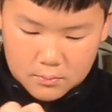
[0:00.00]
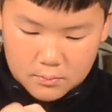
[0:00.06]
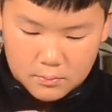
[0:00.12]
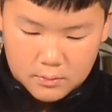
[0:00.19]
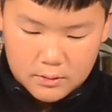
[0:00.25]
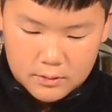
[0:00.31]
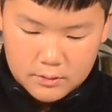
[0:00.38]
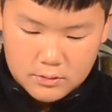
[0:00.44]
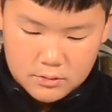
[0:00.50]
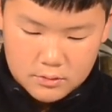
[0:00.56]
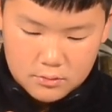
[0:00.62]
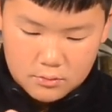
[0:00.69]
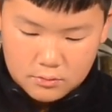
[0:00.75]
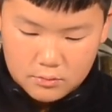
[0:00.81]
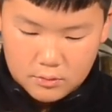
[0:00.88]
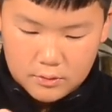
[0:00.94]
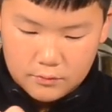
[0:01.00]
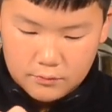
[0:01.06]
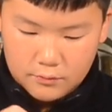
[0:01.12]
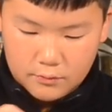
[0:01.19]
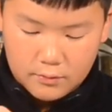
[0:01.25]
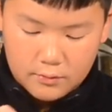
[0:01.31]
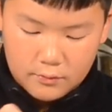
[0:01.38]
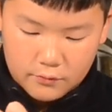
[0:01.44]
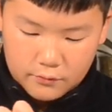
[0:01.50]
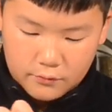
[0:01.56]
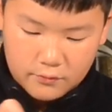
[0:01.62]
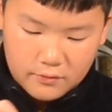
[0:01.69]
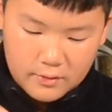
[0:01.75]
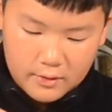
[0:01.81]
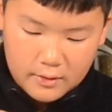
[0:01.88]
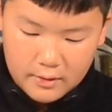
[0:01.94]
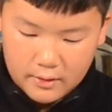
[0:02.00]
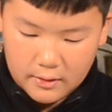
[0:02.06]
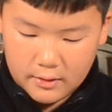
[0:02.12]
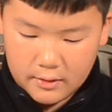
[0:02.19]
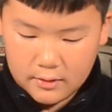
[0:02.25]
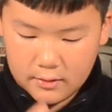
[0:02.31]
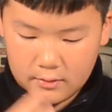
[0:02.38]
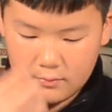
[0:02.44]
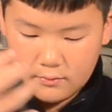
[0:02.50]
1, 2, 3, 4, 5.